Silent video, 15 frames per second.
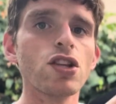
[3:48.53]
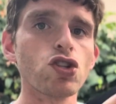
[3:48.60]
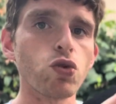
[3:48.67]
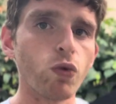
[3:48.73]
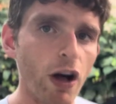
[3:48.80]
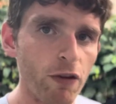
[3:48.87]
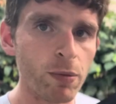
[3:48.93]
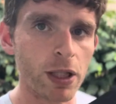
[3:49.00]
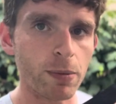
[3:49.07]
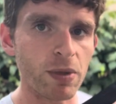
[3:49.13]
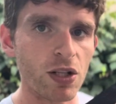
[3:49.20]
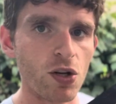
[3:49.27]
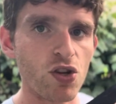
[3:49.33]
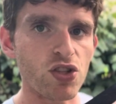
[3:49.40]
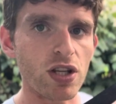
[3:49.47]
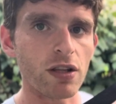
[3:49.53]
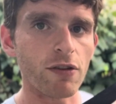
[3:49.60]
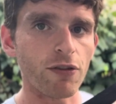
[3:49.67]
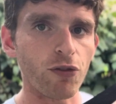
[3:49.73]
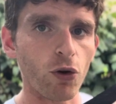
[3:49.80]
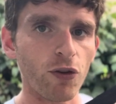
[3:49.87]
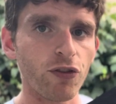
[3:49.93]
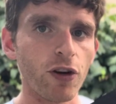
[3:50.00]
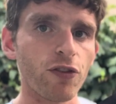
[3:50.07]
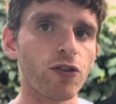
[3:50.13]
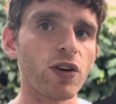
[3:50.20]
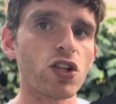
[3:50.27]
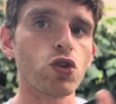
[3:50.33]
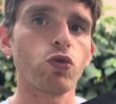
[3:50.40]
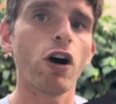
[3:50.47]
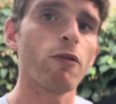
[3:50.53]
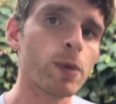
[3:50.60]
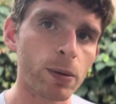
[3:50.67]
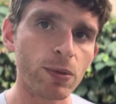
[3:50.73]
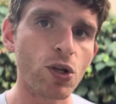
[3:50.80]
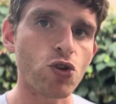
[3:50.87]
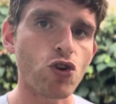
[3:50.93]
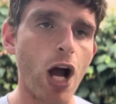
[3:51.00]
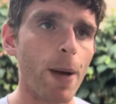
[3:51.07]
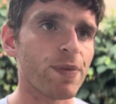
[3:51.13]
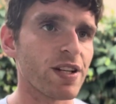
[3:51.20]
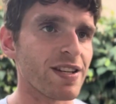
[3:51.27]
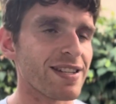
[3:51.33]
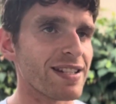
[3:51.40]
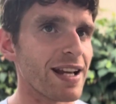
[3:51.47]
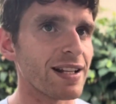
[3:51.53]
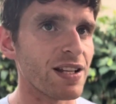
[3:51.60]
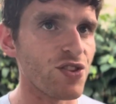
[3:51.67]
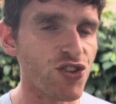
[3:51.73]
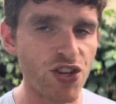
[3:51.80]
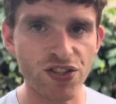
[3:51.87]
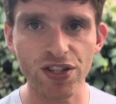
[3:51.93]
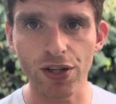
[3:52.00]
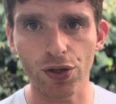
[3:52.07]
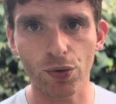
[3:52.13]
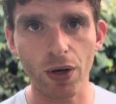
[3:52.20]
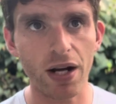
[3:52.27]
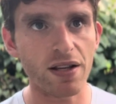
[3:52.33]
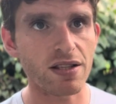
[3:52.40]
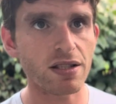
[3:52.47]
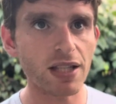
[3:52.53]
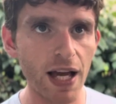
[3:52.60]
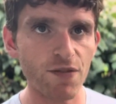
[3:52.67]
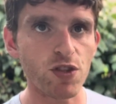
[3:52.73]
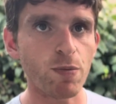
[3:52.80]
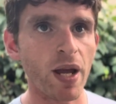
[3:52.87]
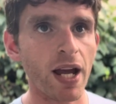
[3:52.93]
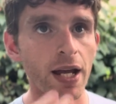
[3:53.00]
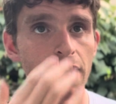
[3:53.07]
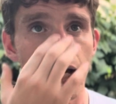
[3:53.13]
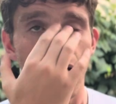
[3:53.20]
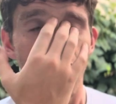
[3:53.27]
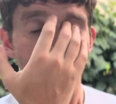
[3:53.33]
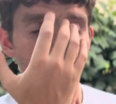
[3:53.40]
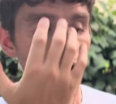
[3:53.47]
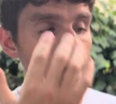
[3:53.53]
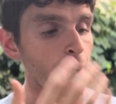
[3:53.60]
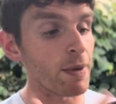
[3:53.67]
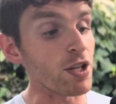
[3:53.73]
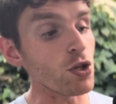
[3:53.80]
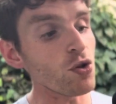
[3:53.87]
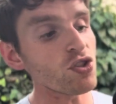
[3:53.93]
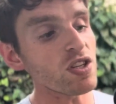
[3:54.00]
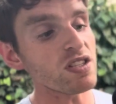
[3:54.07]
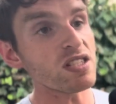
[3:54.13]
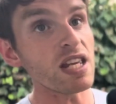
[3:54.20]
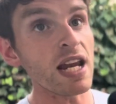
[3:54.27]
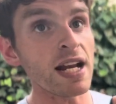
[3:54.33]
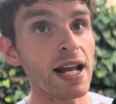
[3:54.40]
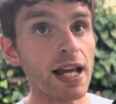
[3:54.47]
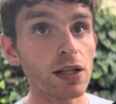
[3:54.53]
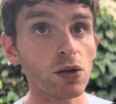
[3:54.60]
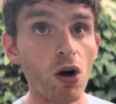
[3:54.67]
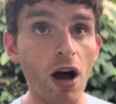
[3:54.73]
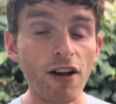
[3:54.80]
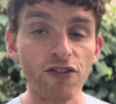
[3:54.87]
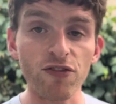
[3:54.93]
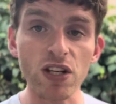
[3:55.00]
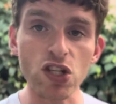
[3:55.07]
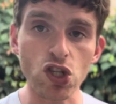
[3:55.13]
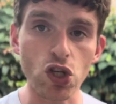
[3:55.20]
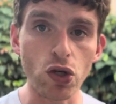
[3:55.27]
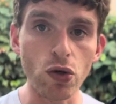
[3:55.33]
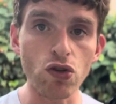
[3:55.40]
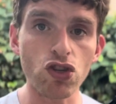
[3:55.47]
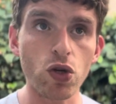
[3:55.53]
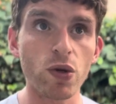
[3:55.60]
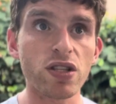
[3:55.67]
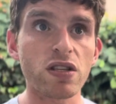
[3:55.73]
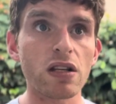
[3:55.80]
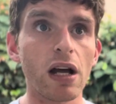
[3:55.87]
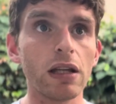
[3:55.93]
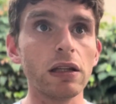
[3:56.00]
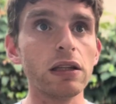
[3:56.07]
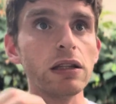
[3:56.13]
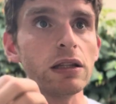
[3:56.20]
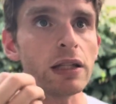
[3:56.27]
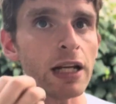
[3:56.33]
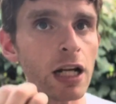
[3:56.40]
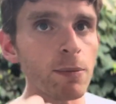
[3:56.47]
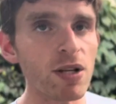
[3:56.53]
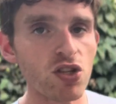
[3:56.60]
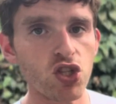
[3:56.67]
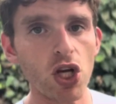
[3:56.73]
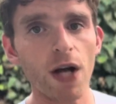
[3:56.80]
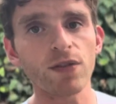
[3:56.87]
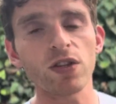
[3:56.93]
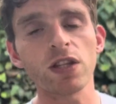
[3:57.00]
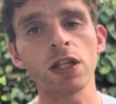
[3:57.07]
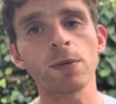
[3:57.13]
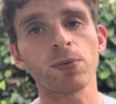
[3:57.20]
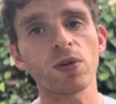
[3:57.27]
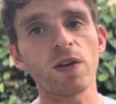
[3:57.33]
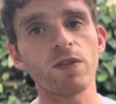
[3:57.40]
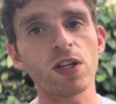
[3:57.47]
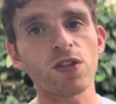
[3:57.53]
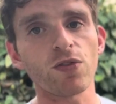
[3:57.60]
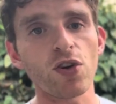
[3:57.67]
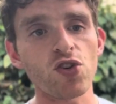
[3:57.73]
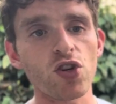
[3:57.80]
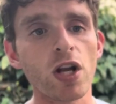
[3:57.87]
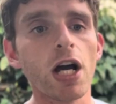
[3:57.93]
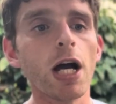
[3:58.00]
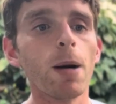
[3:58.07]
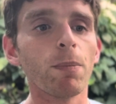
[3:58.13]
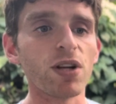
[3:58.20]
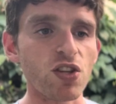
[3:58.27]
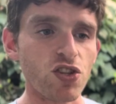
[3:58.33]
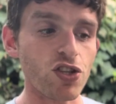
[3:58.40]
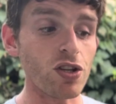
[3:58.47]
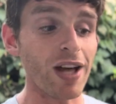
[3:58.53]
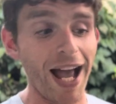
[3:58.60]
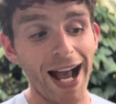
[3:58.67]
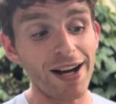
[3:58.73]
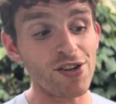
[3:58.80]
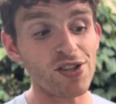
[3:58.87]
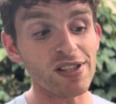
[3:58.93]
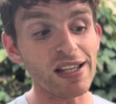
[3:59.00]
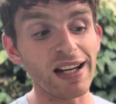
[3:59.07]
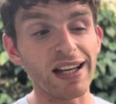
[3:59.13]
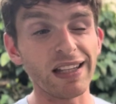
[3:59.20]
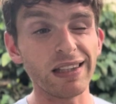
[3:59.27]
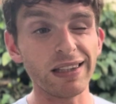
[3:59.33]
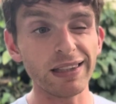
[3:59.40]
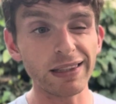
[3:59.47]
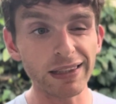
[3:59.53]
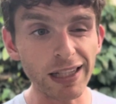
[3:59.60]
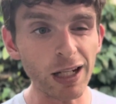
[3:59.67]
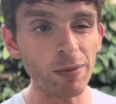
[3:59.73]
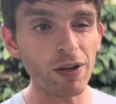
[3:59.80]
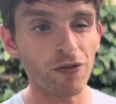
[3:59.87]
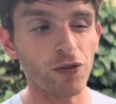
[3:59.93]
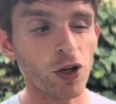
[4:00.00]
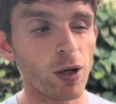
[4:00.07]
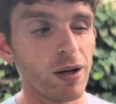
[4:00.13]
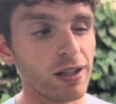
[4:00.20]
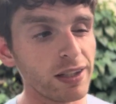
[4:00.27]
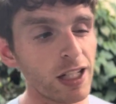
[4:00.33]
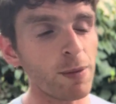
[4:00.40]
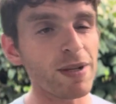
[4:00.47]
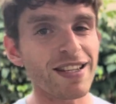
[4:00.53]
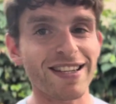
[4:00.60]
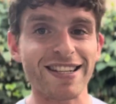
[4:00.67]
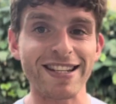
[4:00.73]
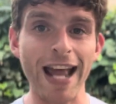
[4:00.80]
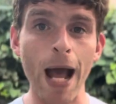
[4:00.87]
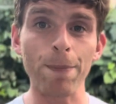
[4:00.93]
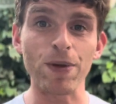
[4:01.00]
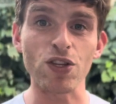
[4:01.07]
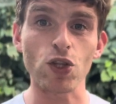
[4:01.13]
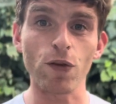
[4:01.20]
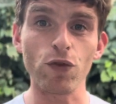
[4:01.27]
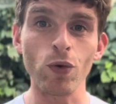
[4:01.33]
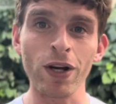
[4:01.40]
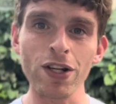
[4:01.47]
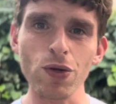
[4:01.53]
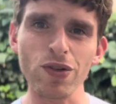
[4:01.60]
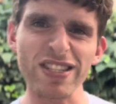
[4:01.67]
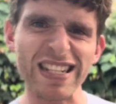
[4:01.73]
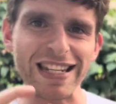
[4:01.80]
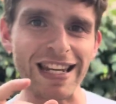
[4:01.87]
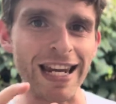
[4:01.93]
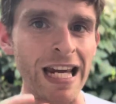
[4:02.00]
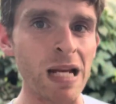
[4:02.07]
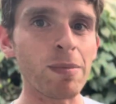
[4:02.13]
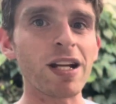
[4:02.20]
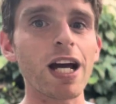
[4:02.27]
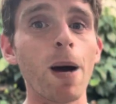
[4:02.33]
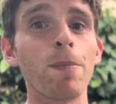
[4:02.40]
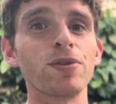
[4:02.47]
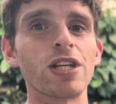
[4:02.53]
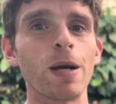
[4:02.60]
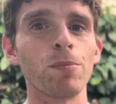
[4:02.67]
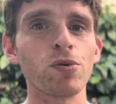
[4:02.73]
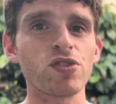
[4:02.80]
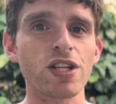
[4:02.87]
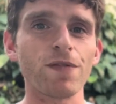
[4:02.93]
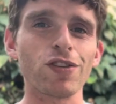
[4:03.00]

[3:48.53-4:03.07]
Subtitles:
12 millimeters in the forefoot for a 12 millimeter drop that has stayed consistent throughout its lifespan. It uses DNA Loft V2, so it's a little bit softer than the previous version, but it's still actually a little bit firm, a little bit snappy. So if you want to do a teeny bit of up-tempo stuff,